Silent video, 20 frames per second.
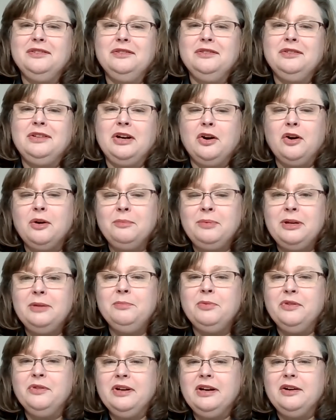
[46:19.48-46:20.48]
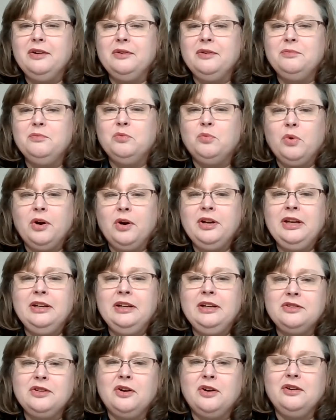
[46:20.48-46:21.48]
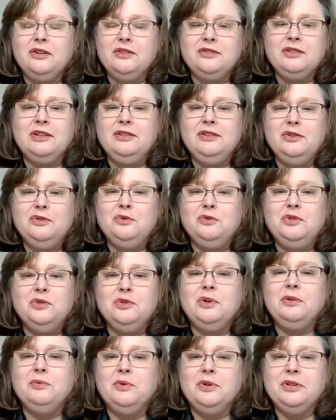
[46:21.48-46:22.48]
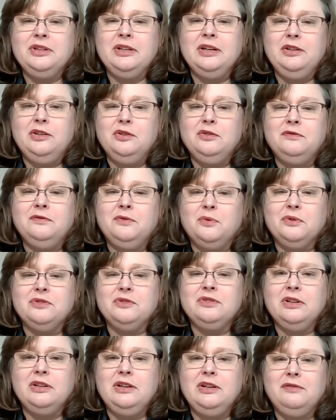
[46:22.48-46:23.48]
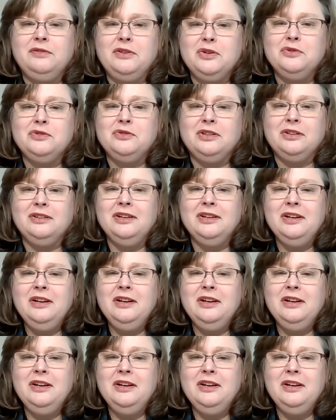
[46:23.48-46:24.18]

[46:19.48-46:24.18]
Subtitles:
there are people there working as hard as they do, doing what they do for the city of Houston.